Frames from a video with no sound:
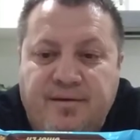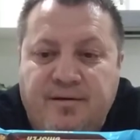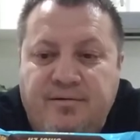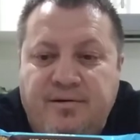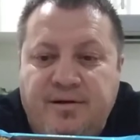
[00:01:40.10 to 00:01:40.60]

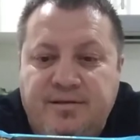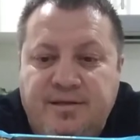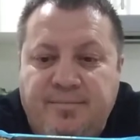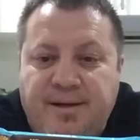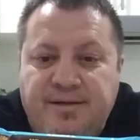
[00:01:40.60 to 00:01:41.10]
All right,
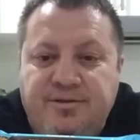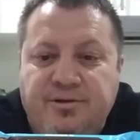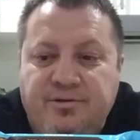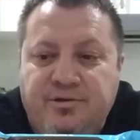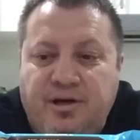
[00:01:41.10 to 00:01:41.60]
so balance
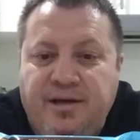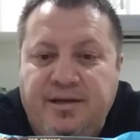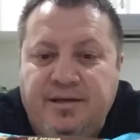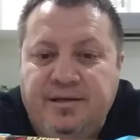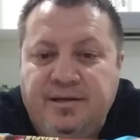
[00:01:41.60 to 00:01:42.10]
your
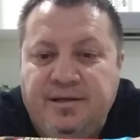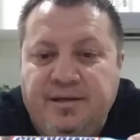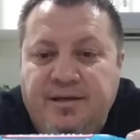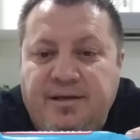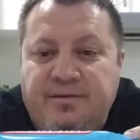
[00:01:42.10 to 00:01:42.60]
diet.
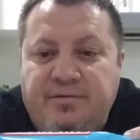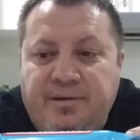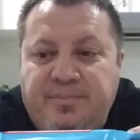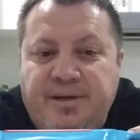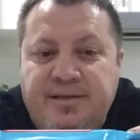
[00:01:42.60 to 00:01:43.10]

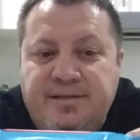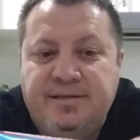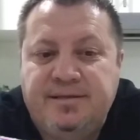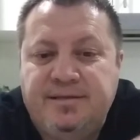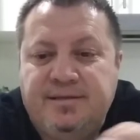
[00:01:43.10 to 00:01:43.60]
Three
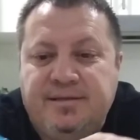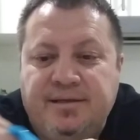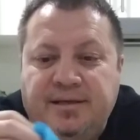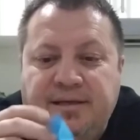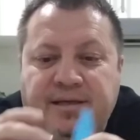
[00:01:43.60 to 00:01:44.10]
pieces
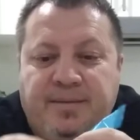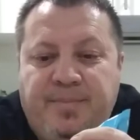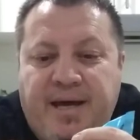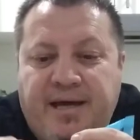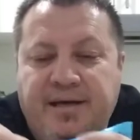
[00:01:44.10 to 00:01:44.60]
in a
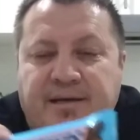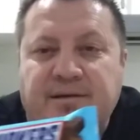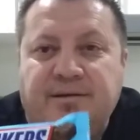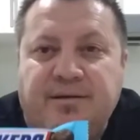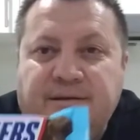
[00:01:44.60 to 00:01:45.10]

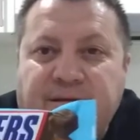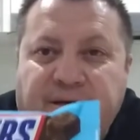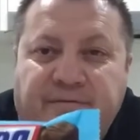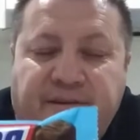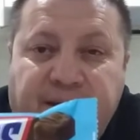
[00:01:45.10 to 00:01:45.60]
packet
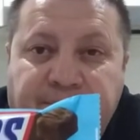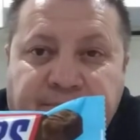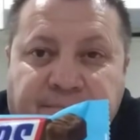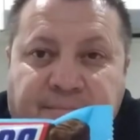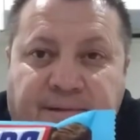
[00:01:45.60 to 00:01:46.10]
of them.
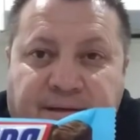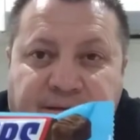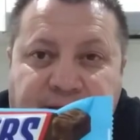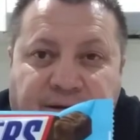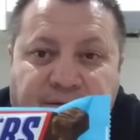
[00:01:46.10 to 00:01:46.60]

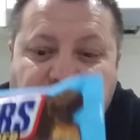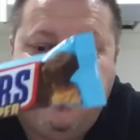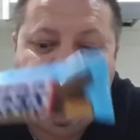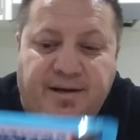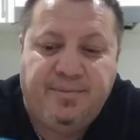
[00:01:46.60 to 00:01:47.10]
So
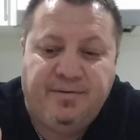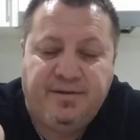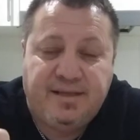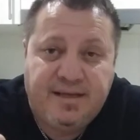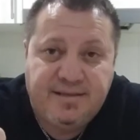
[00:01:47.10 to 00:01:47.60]
I've had a bit of a
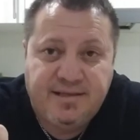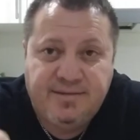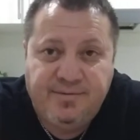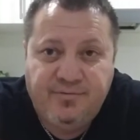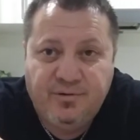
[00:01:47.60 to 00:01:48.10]
taste
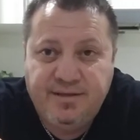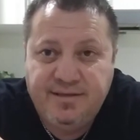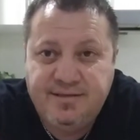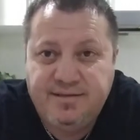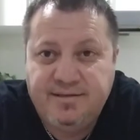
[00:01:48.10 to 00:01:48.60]
test before
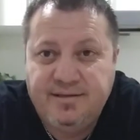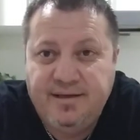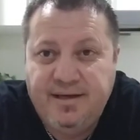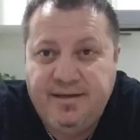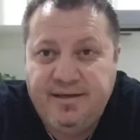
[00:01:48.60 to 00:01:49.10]
this,
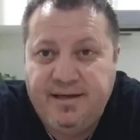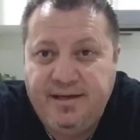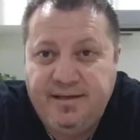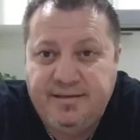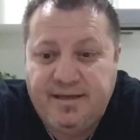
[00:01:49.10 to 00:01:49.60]
and
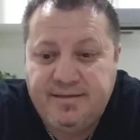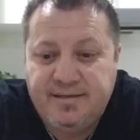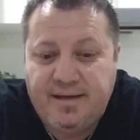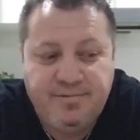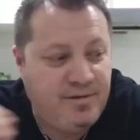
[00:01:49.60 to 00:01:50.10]
it
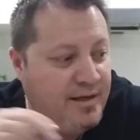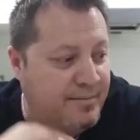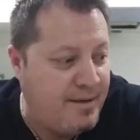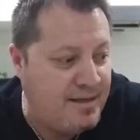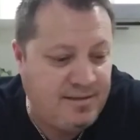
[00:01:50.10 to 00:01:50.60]
tastes absolutely
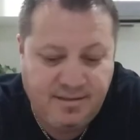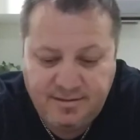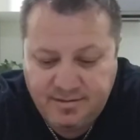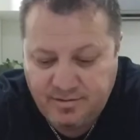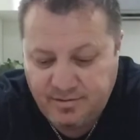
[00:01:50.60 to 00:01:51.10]

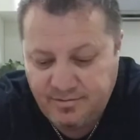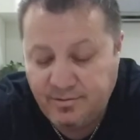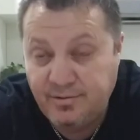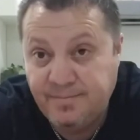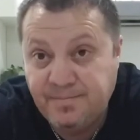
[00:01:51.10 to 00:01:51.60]
amazing. So I
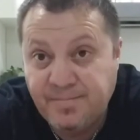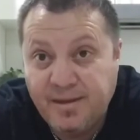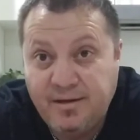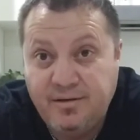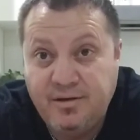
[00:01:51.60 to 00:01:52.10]
thought,
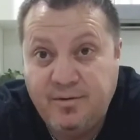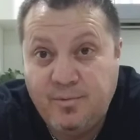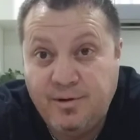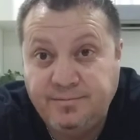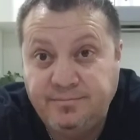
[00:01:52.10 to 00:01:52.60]
you know
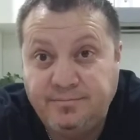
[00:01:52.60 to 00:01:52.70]
what?